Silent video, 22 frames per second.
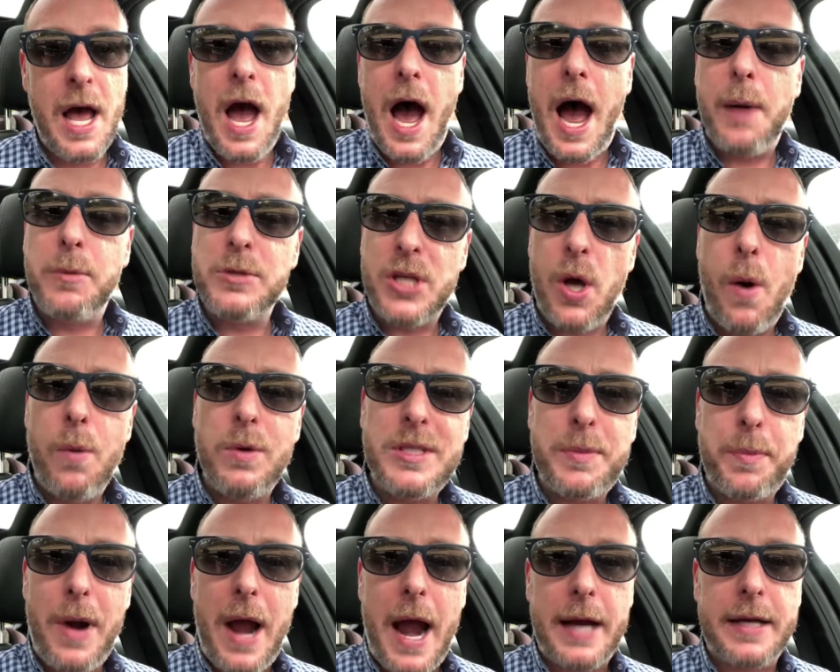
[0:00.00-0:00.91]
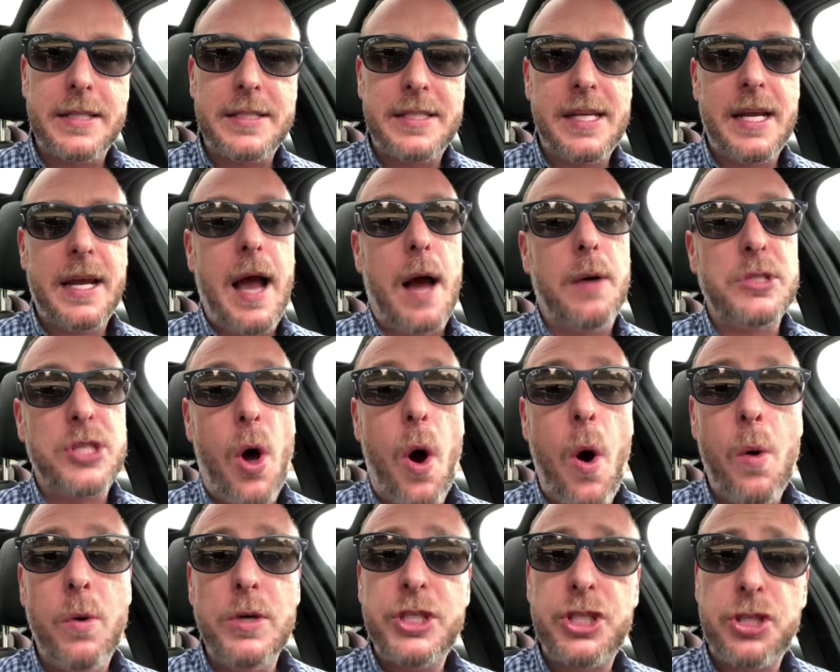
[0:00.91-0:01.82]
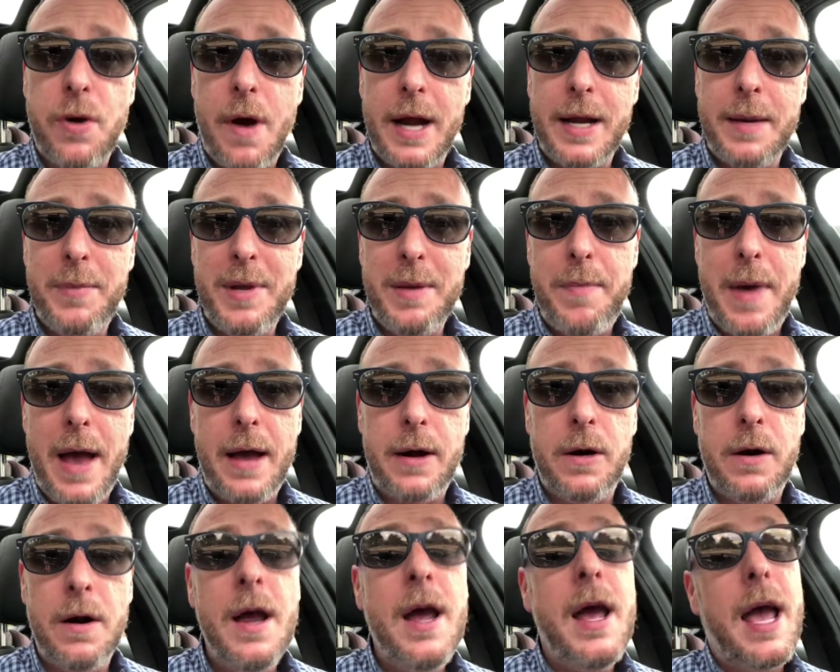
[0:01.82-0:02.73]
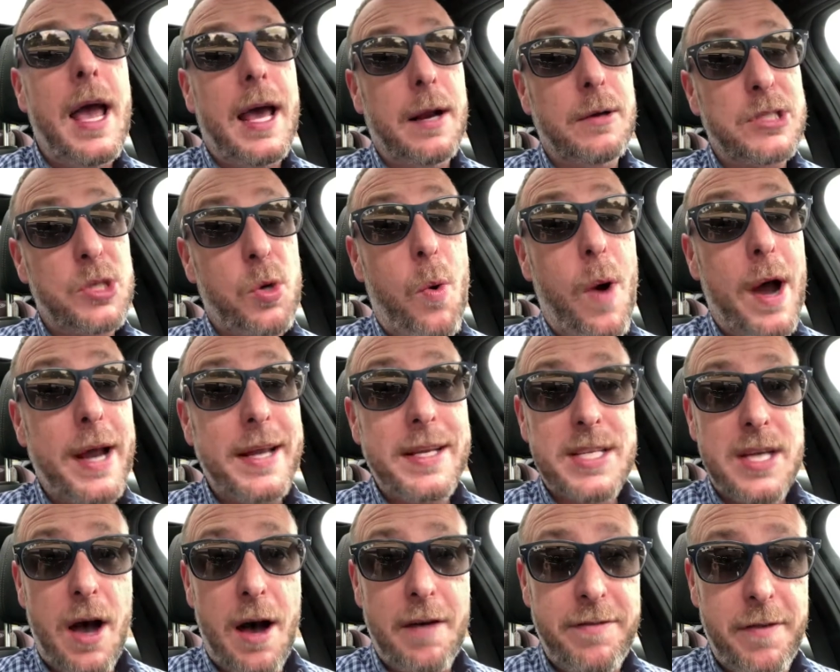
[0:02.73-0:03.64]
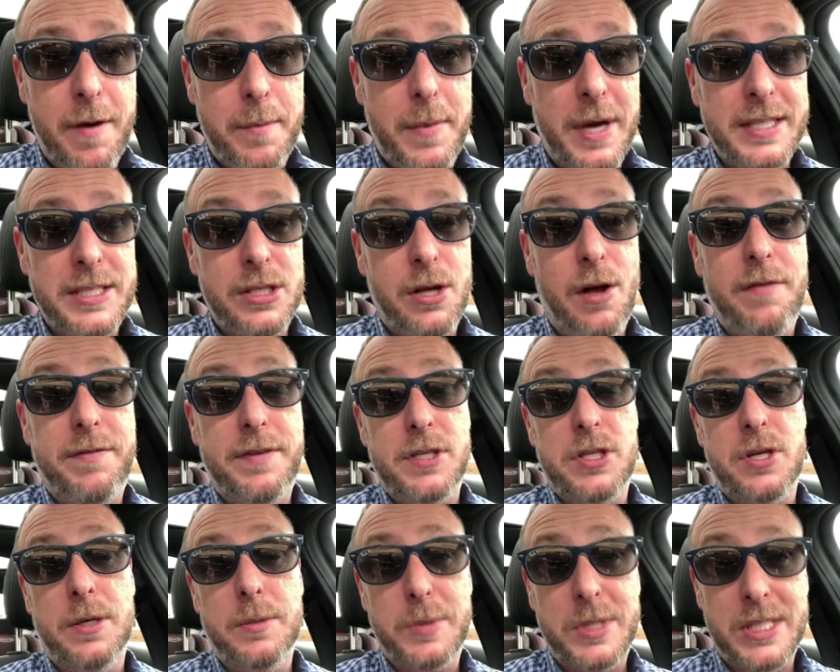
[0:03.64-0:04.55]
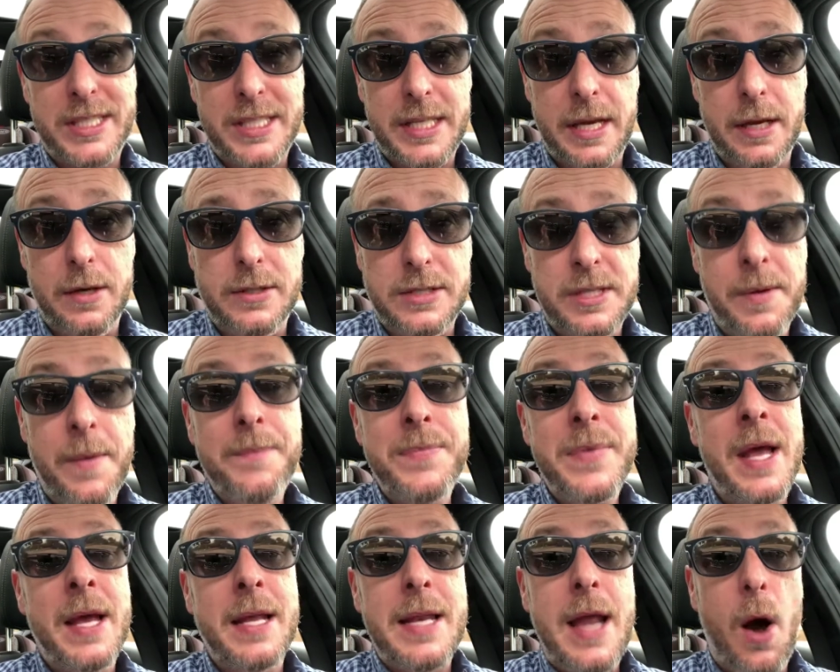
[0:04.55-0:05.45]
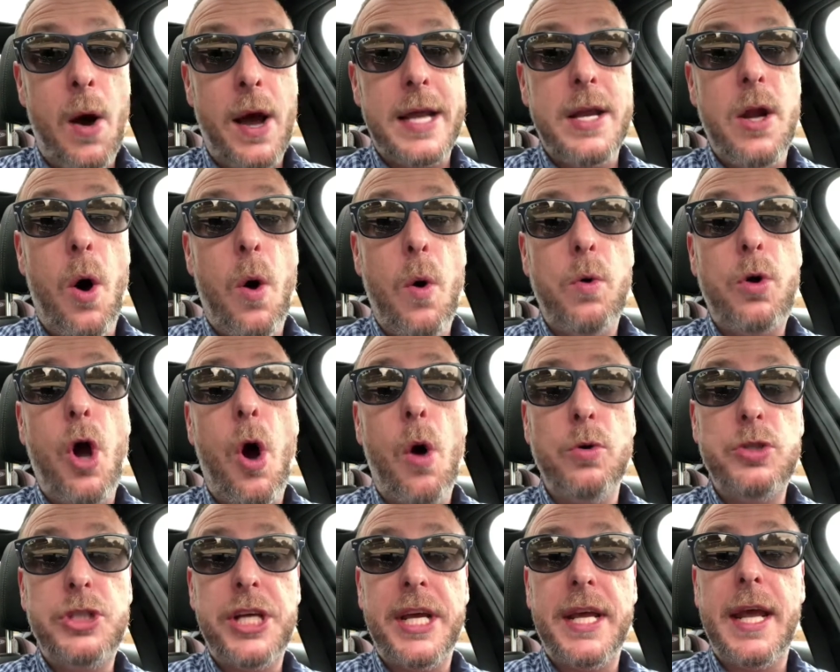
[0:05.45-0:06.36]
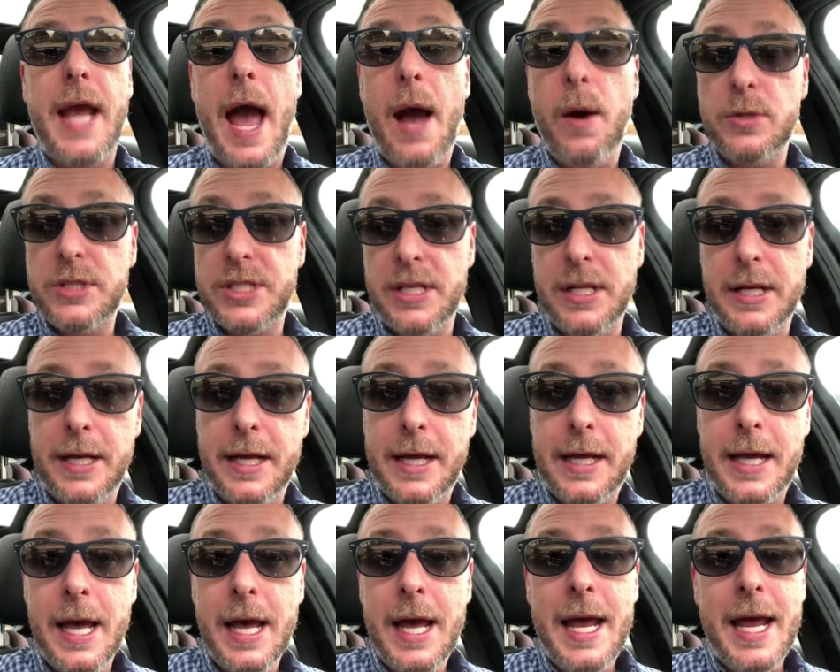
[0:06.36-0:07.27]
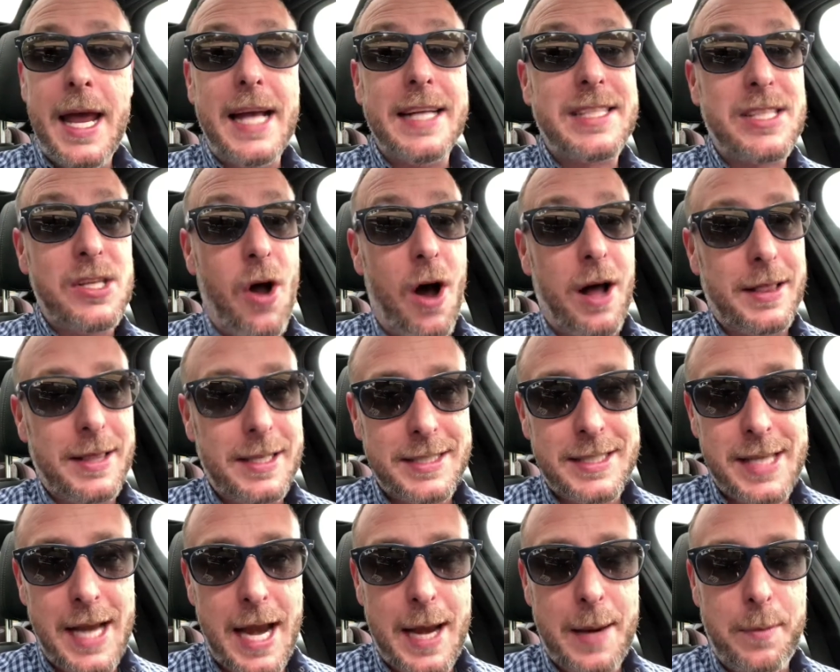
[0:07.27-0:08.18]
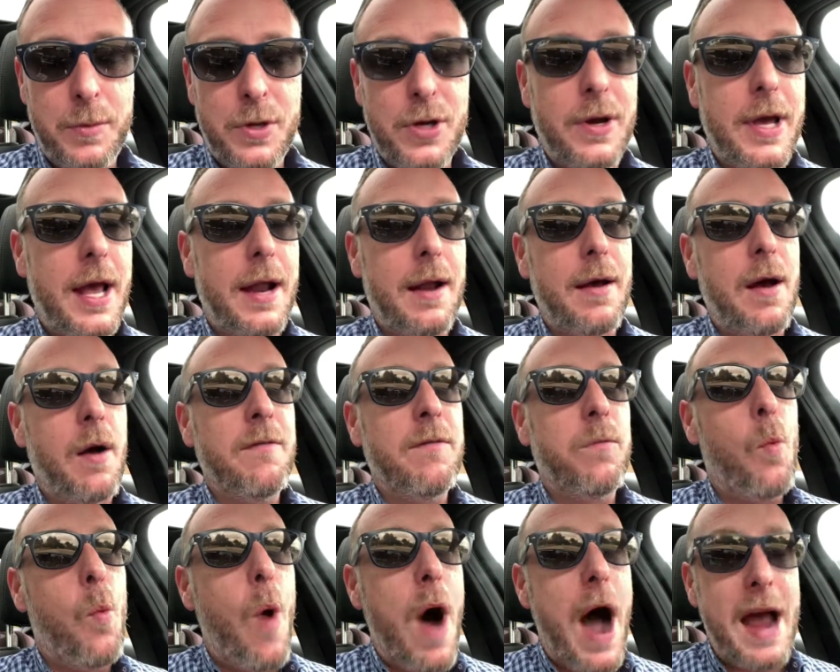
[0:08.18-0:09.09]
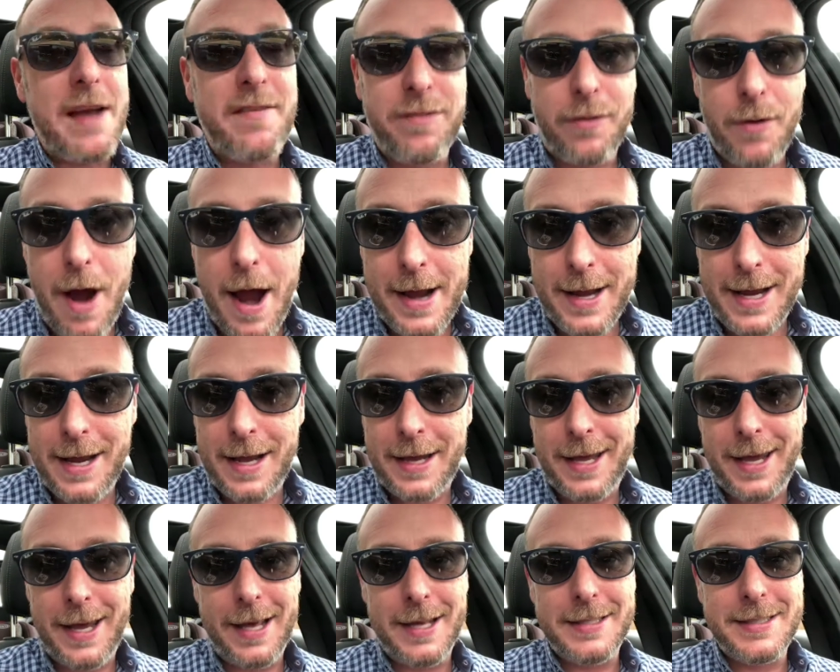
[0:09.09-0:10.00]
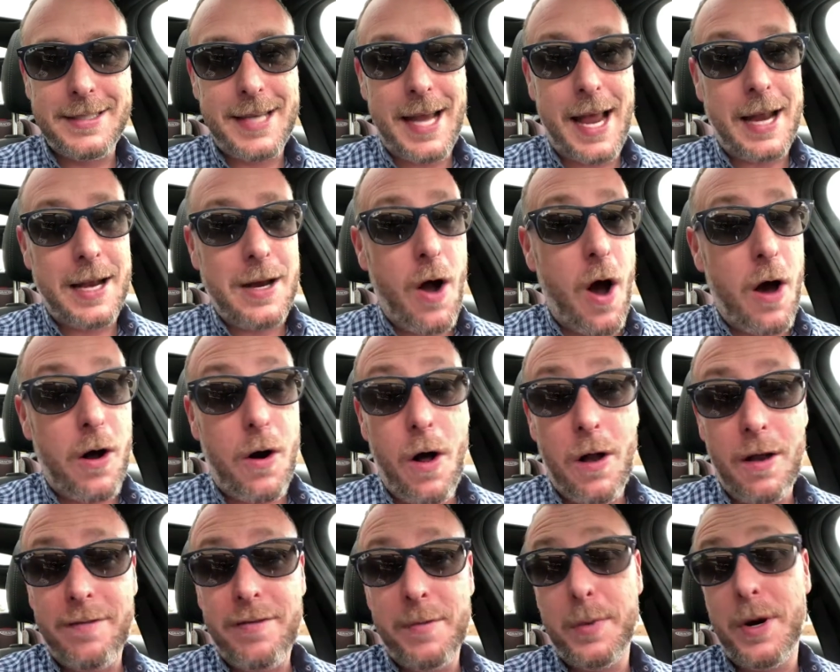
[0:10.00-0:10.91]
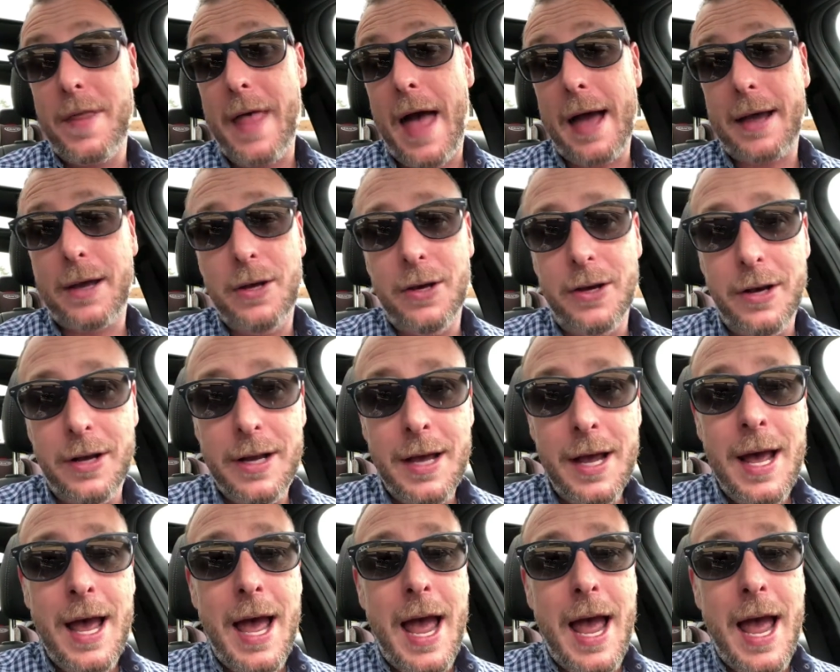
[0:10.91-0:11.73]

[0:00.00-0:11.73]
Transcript: I was always practicing, I was always trying to be better, and I was quite tough on myself in terms of skills. Now, I know coaching house league, it's not the same. You get a wide variety of kids, and not all of them are that good,